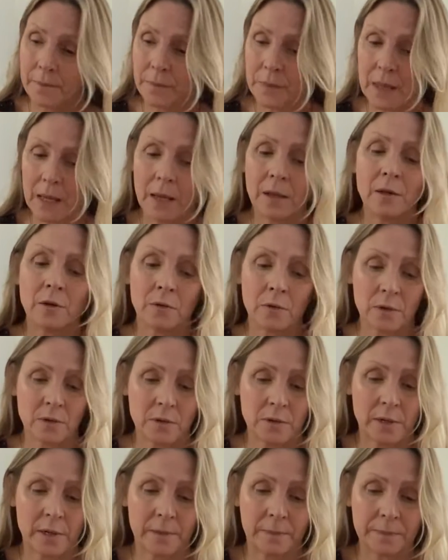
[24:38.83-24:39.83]
and you're all
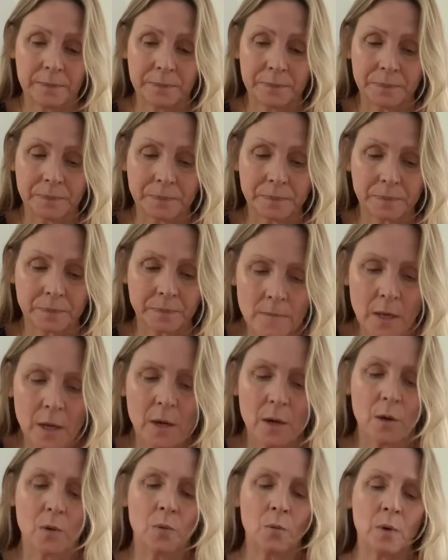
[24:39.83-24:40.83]
set.
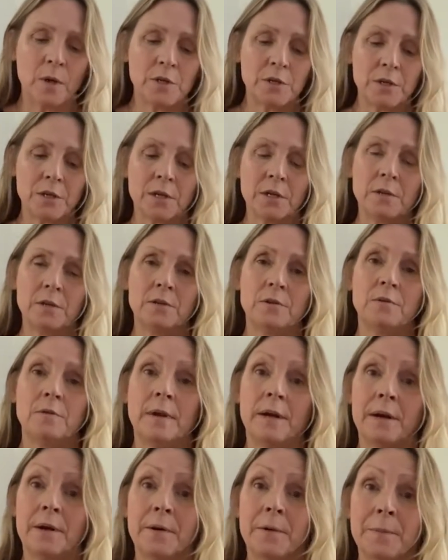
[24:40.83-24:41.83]
What you're going to do
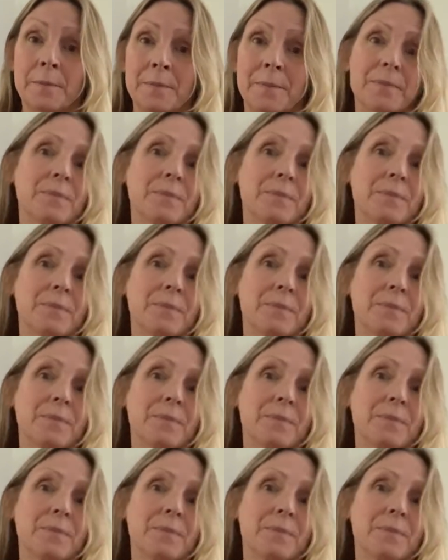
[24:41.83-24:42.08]
now